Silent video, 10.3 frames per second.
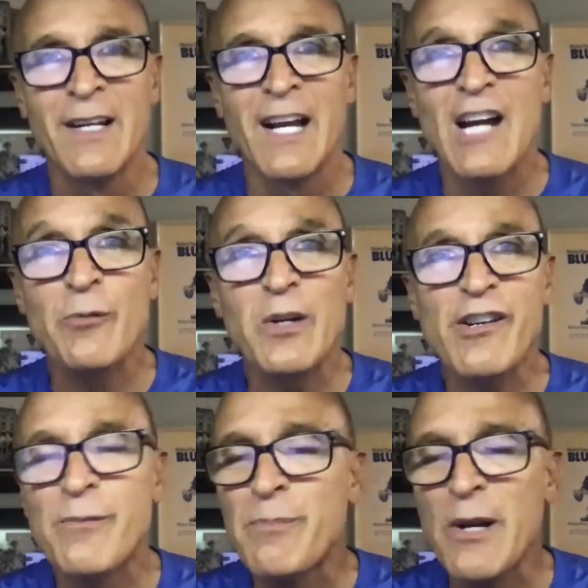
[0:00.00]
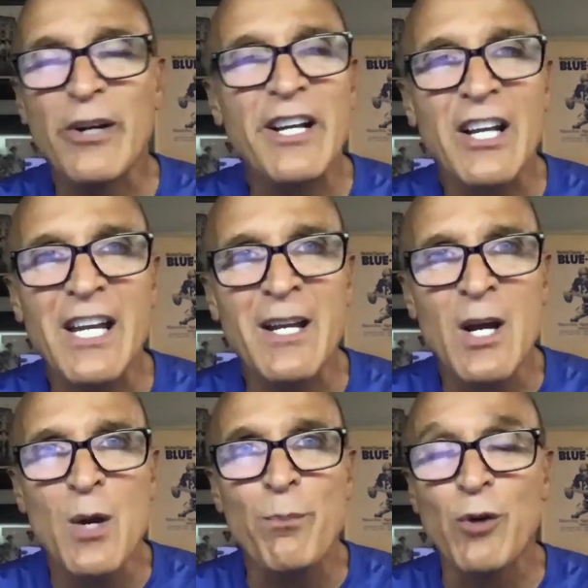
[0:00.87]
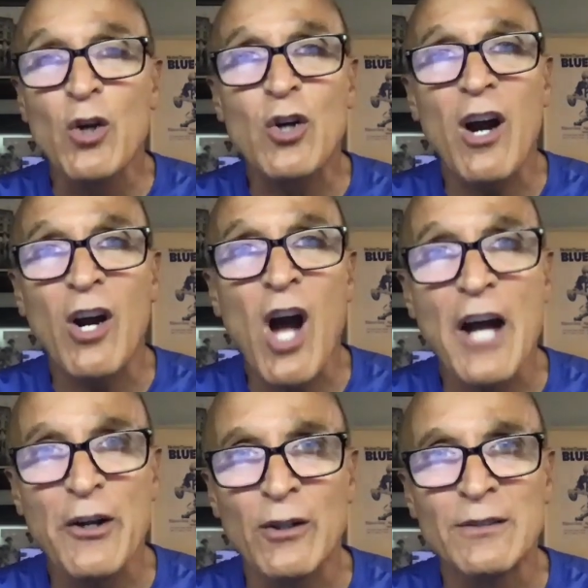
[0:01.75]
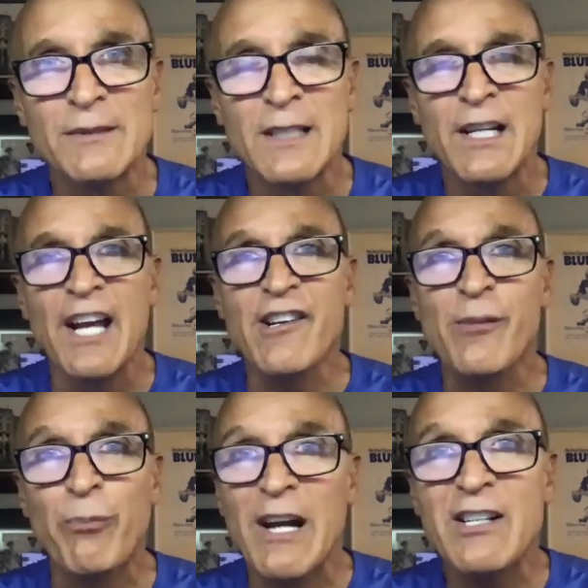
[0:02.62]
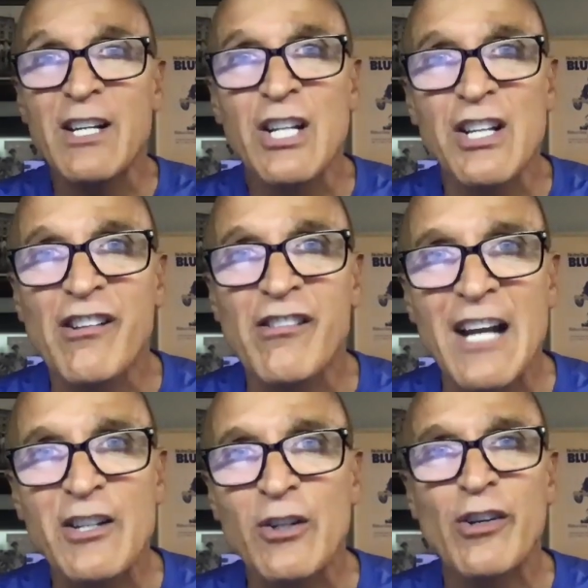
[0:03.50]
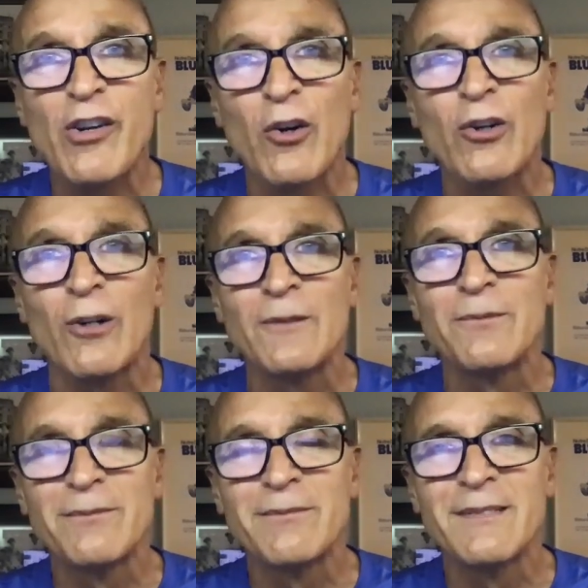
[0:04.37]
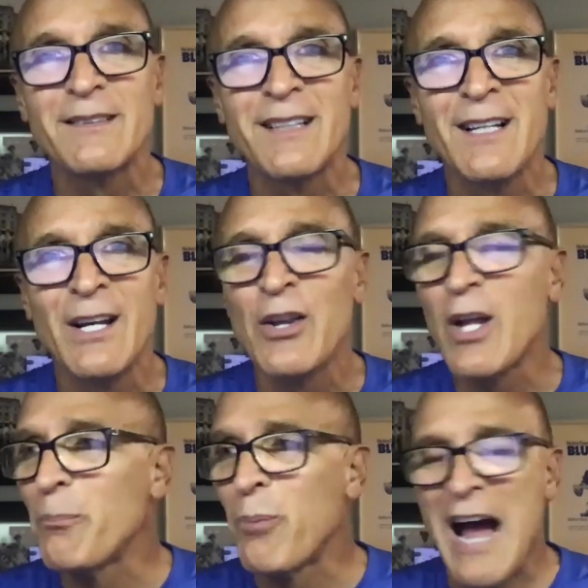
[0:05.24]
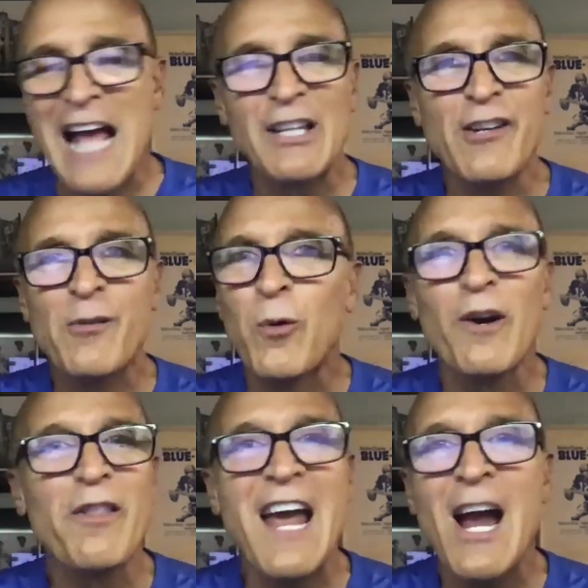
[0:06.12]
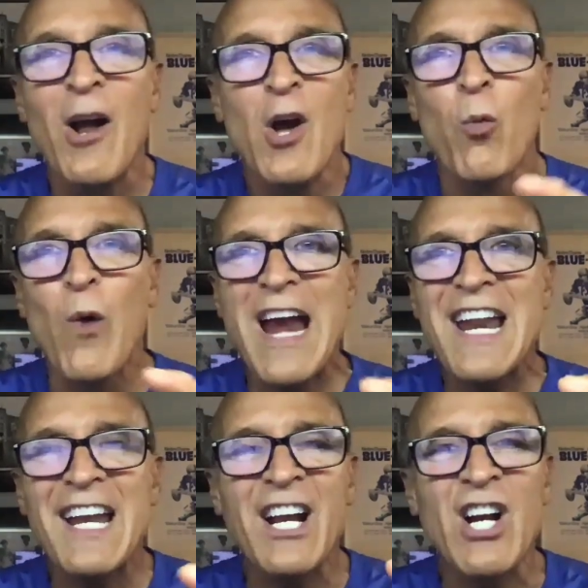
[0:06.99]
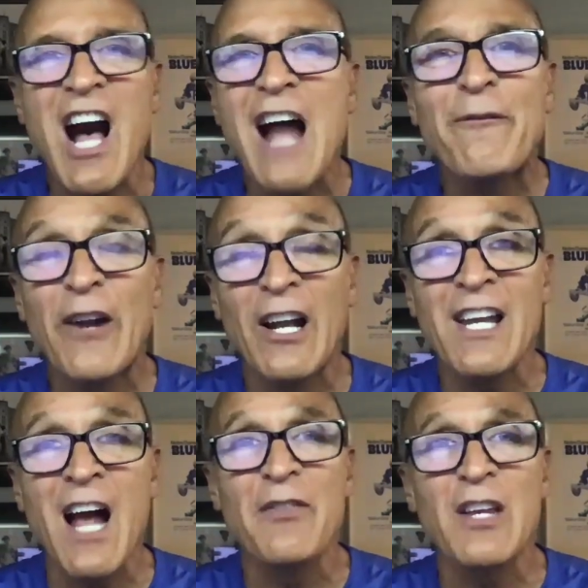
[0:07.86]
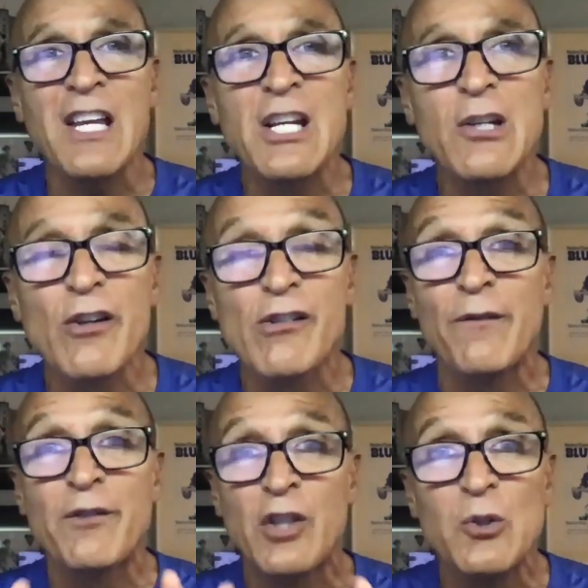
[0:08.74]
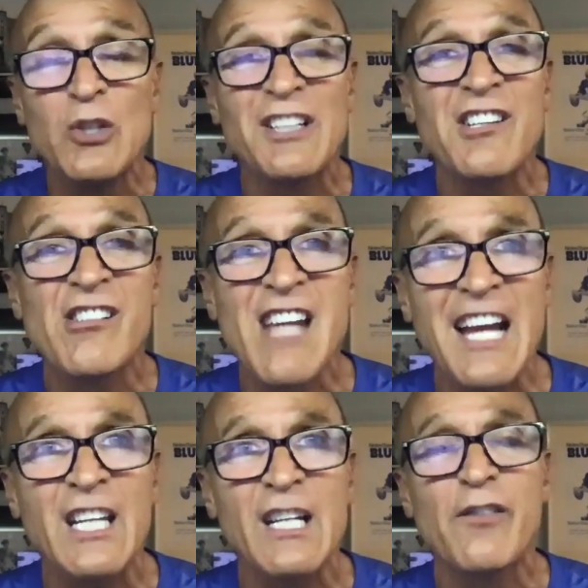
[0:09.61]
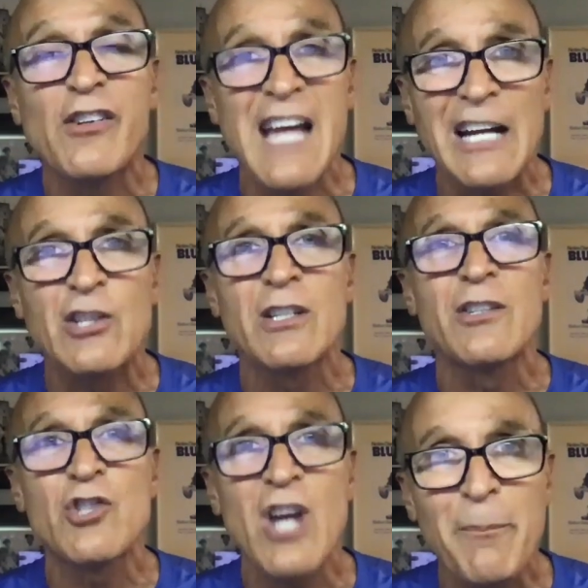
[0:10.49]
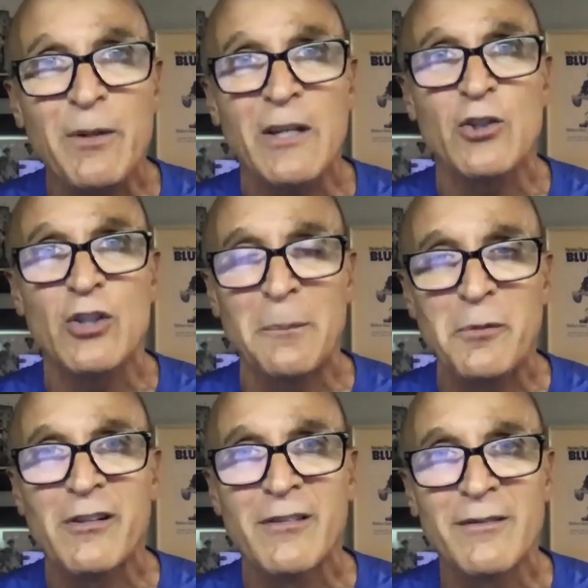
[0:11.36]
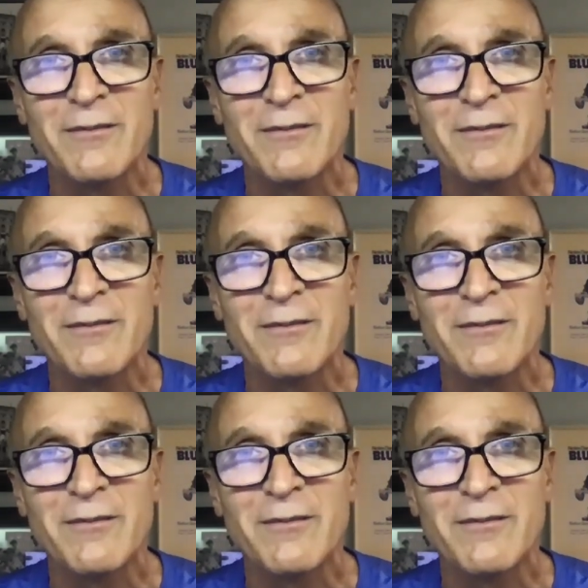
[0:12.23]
As we spiritedly broke our huddle and sprinted to the center circle, the pilots were there waiting confidently on the heels of two consecutive section championships.